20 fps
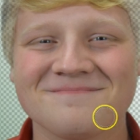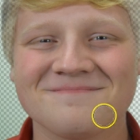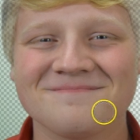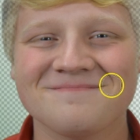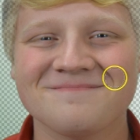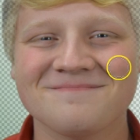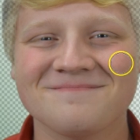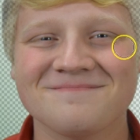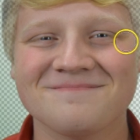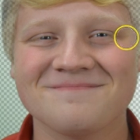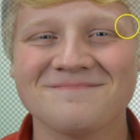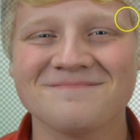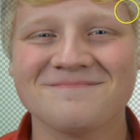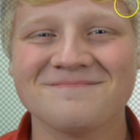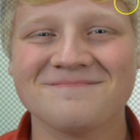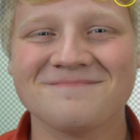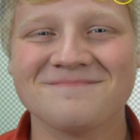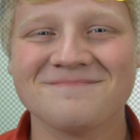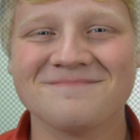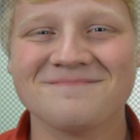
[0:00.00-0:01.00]

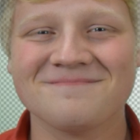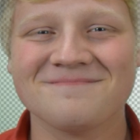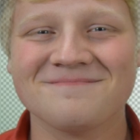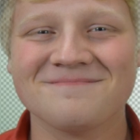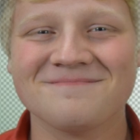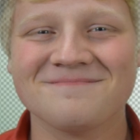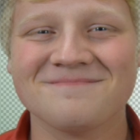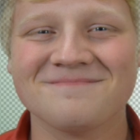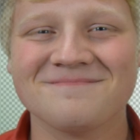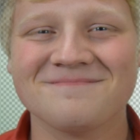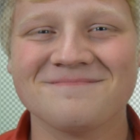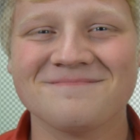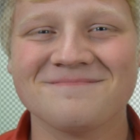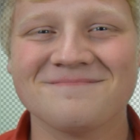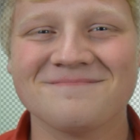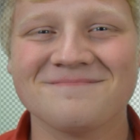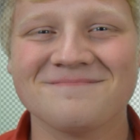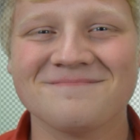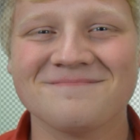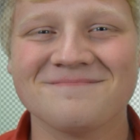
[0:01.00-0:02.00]

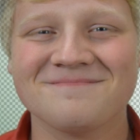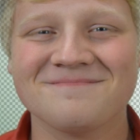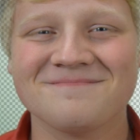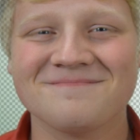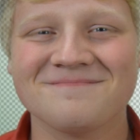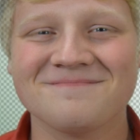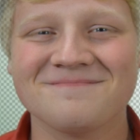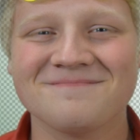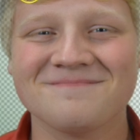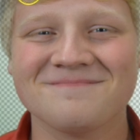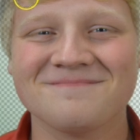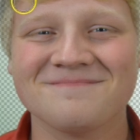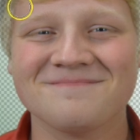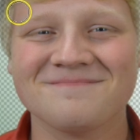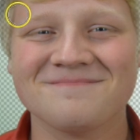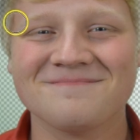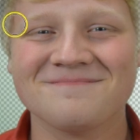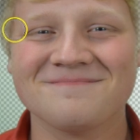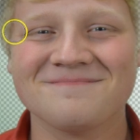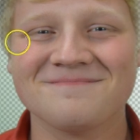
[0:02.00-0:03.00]

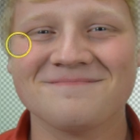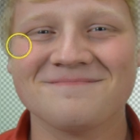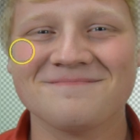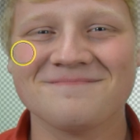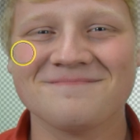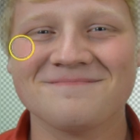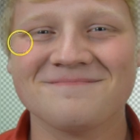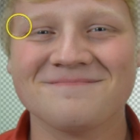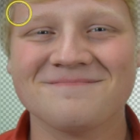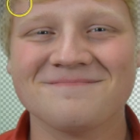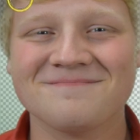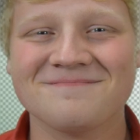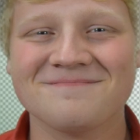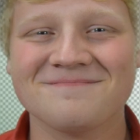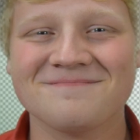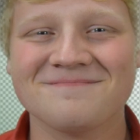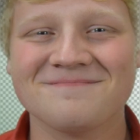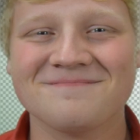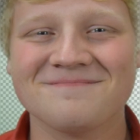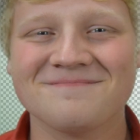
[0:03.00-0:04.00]

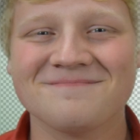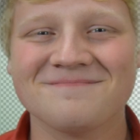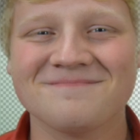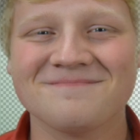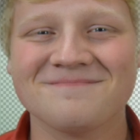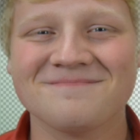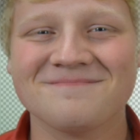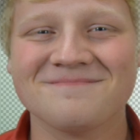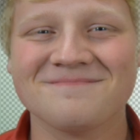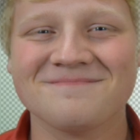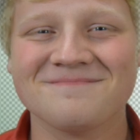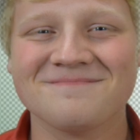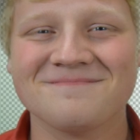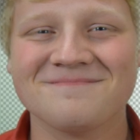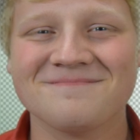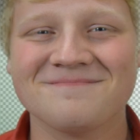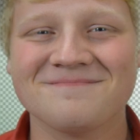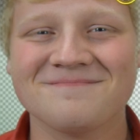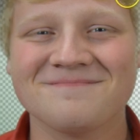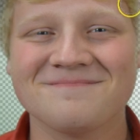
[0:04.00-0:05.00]

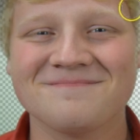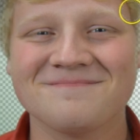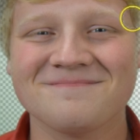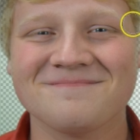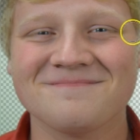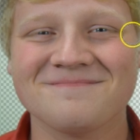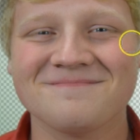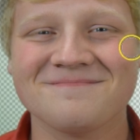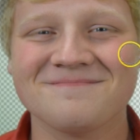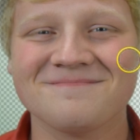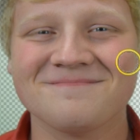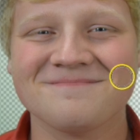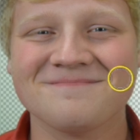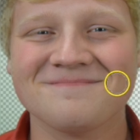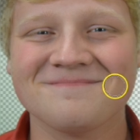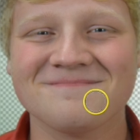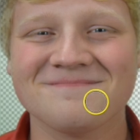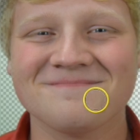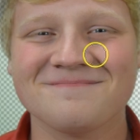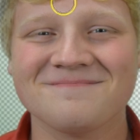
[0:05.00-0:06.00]

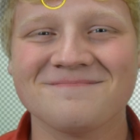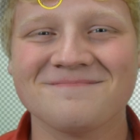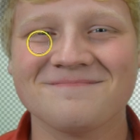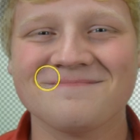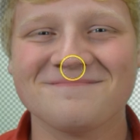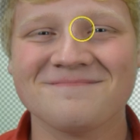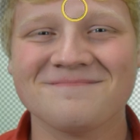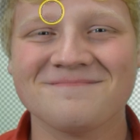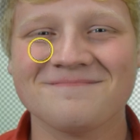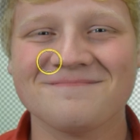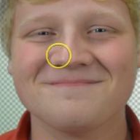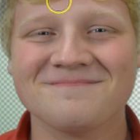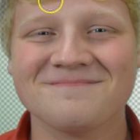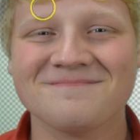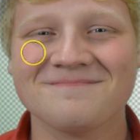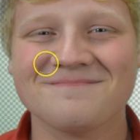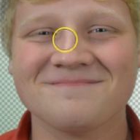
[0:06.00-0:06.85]
Nothing is said.